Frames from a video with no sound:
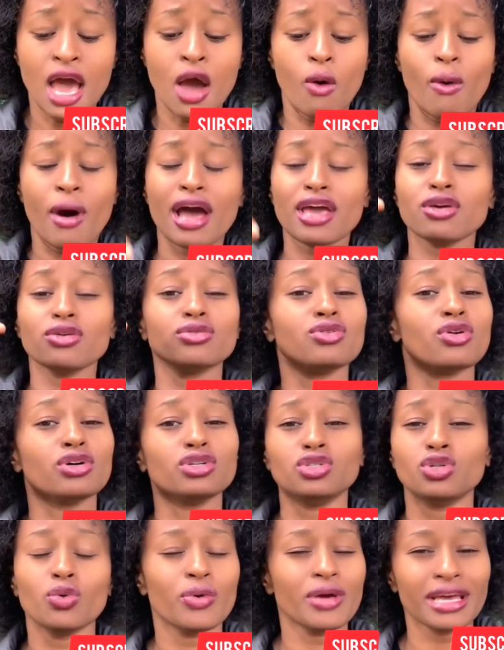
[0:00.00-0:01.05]
Why are you
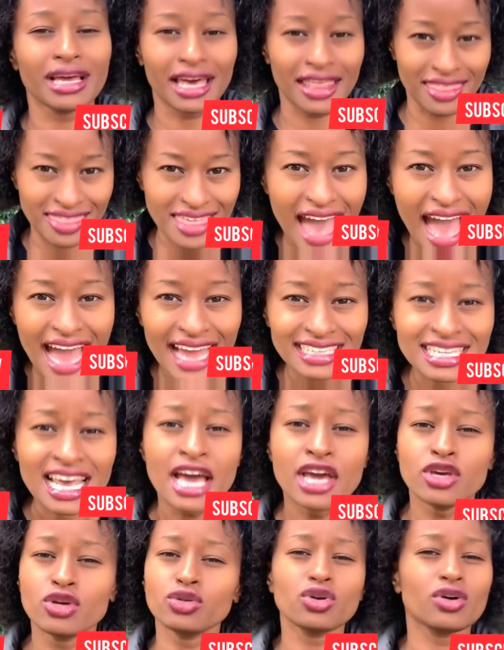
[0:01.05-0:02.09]
not doing that?
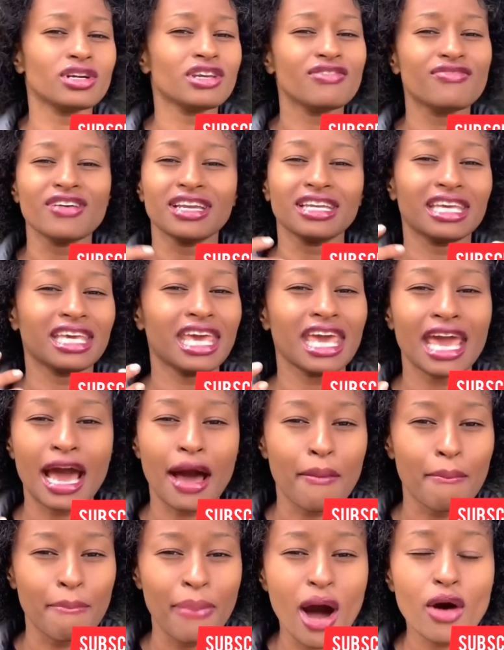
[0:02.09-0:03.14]
You don't even care
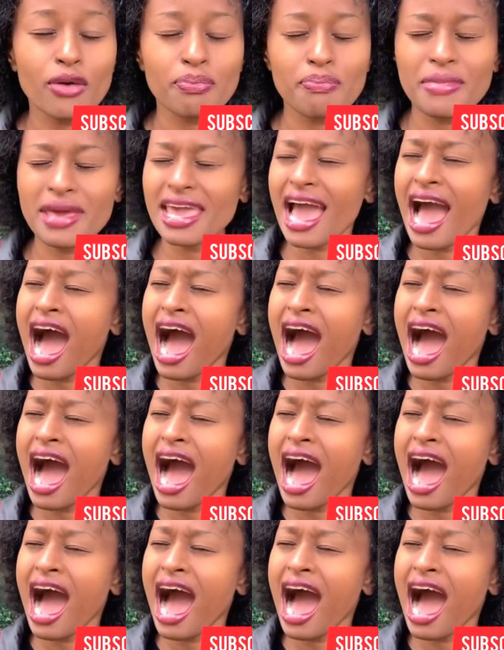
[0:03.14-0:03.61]
about me.